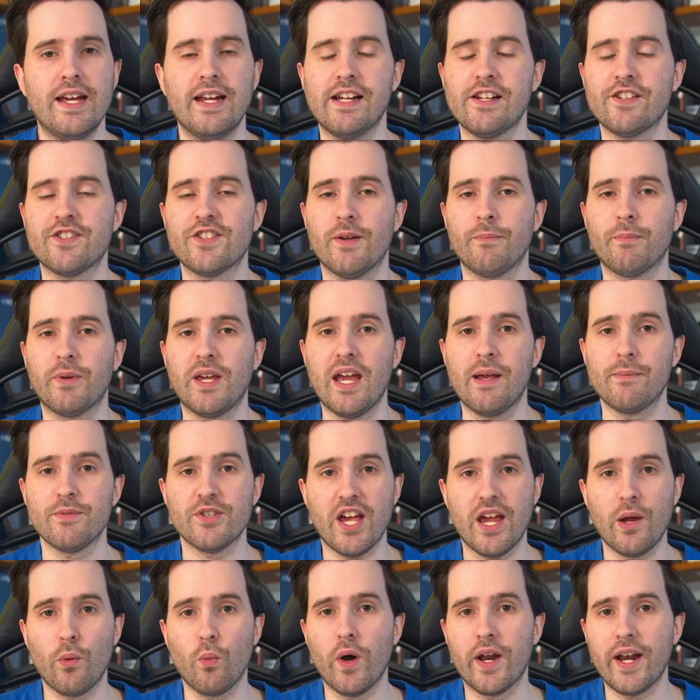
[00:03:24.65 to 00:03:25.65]
in some games
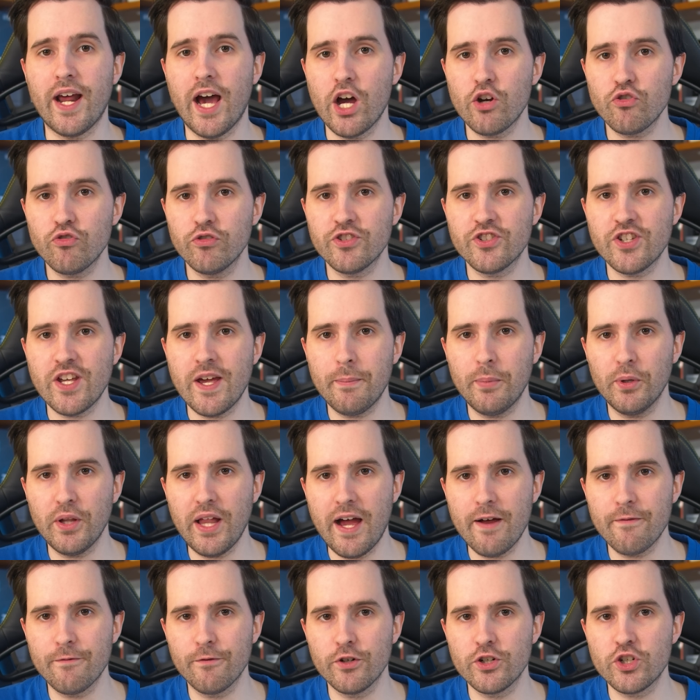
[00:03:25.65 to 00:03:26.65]
a 100 sample
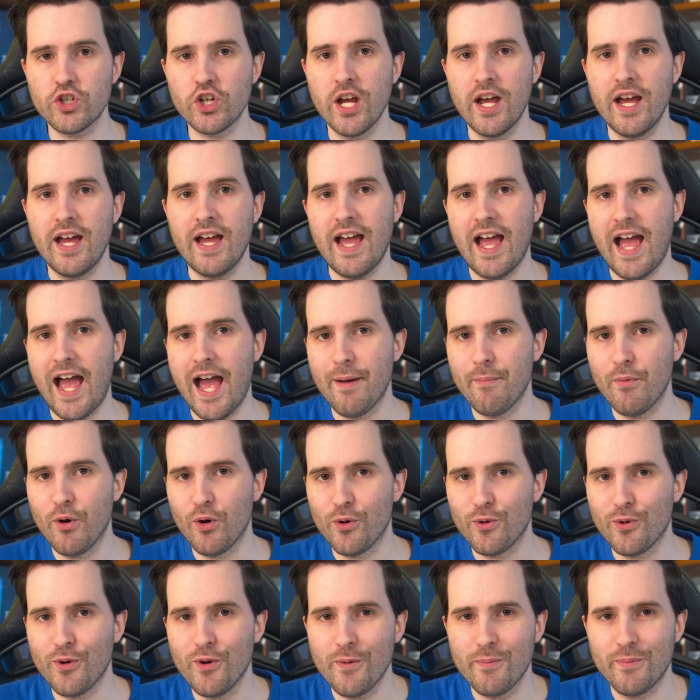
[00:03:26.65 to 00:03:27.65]
average,
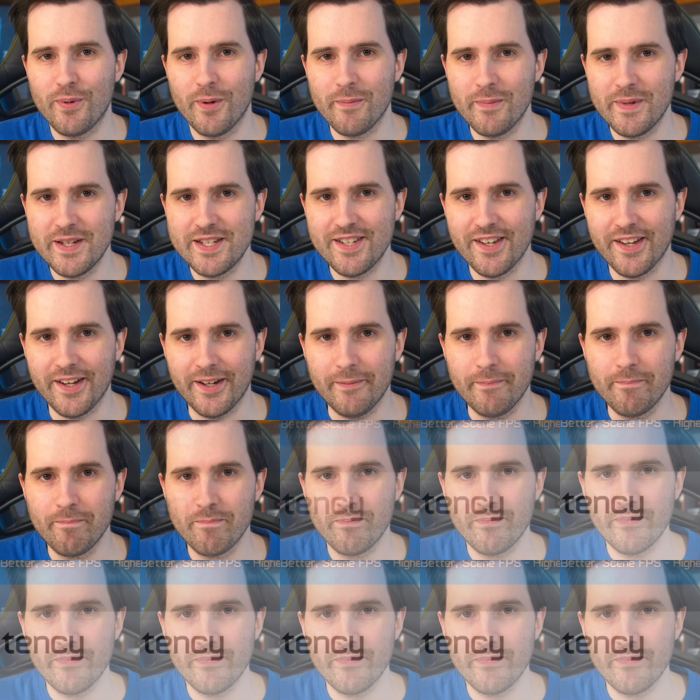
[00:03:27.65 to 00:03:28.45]
ammo permitting.